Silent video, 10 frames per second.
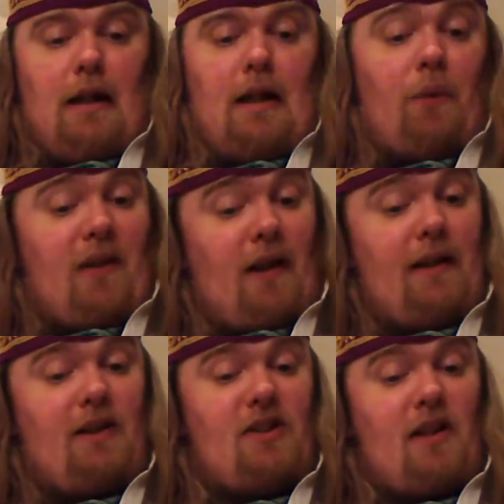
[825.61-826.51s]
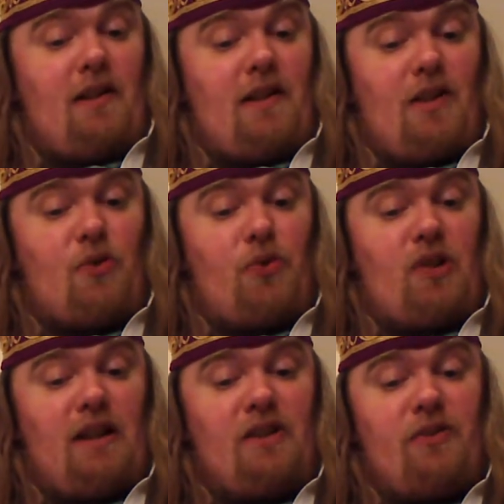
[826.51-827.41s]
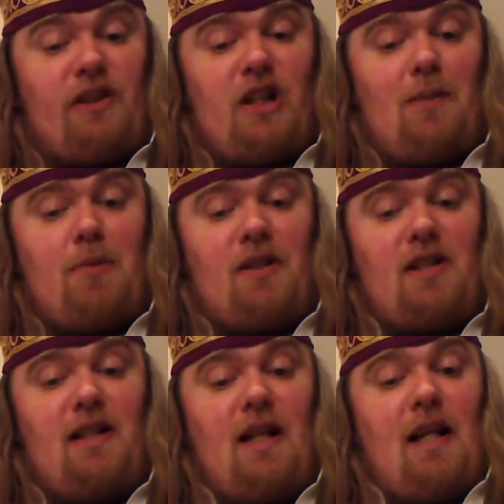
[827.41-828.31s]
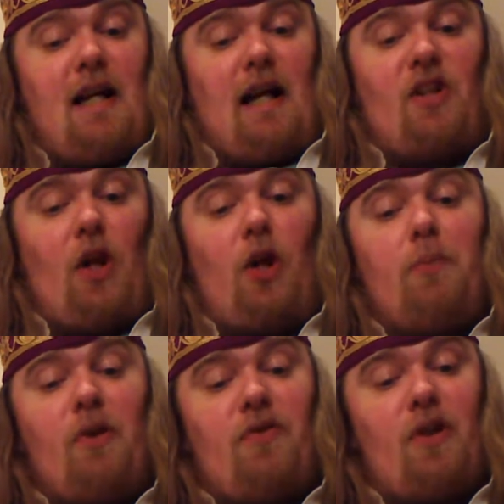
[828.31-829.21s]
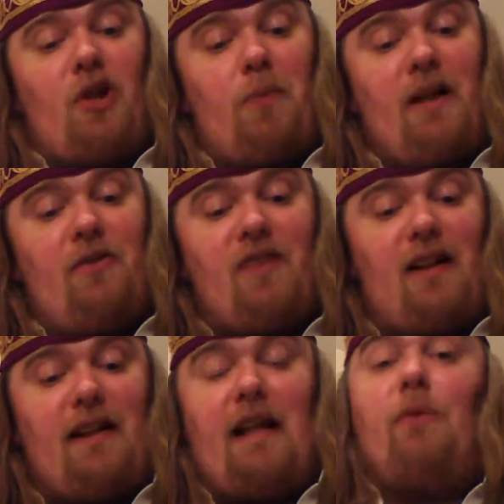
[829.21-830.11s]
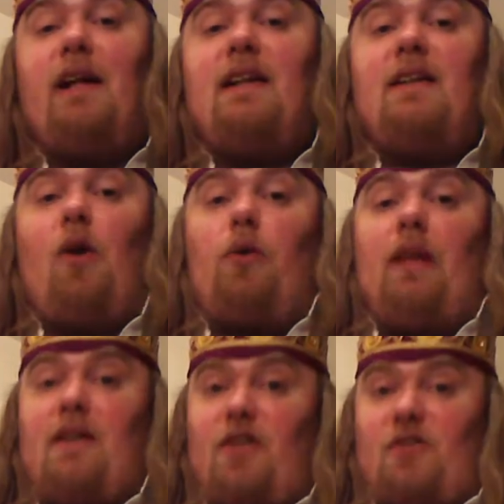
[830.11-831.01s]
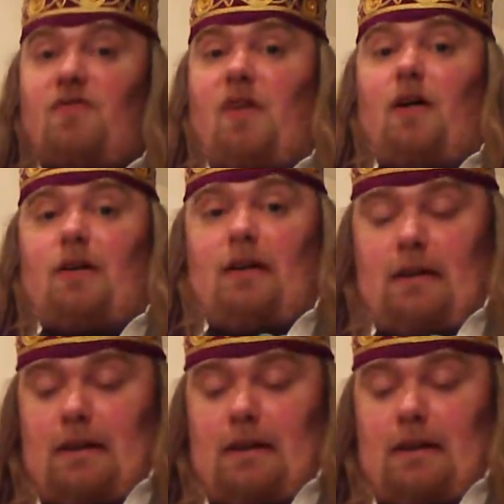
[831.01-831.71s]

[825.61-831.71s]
With hindsight, this was later interpreted as an omen of the coming Viking raid on Lindisfarne.